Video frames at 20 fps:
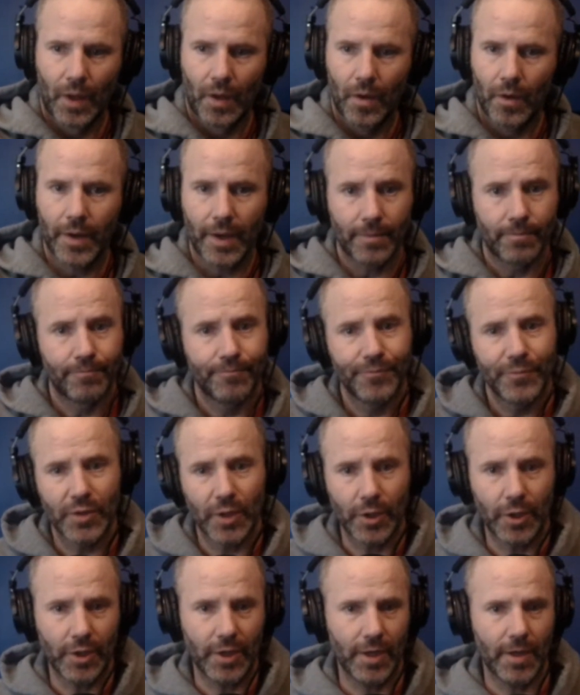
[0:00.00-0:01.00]
Okay,
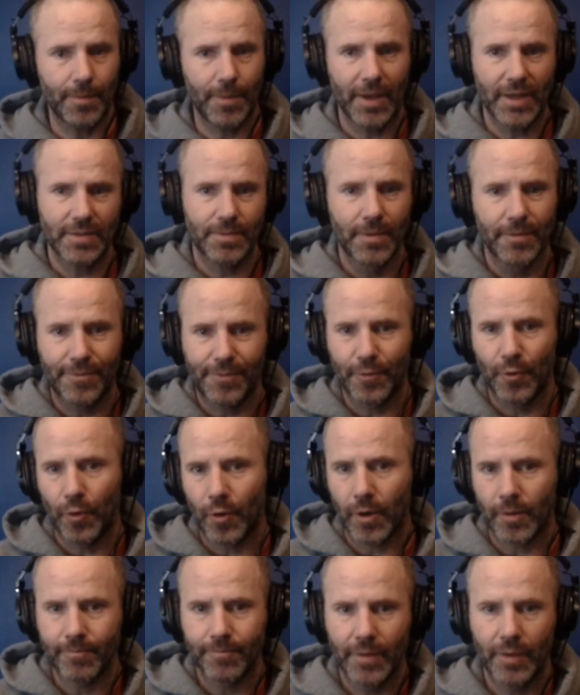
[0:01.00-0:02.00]
so you need a basement
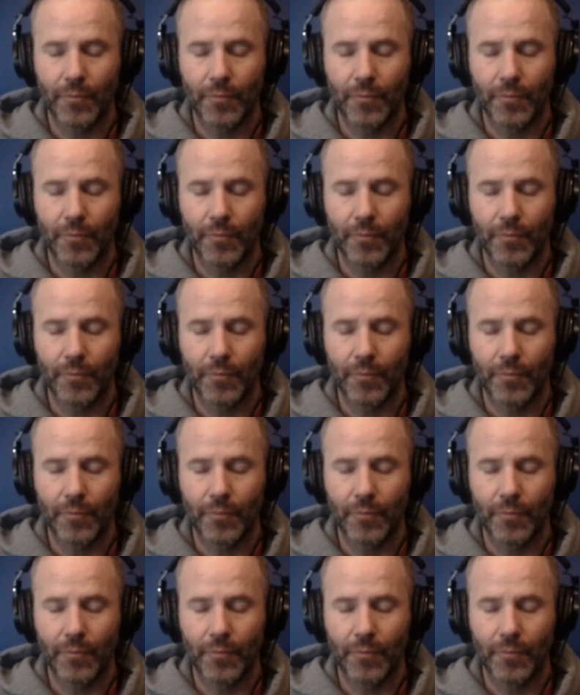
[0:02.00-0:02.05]
floor.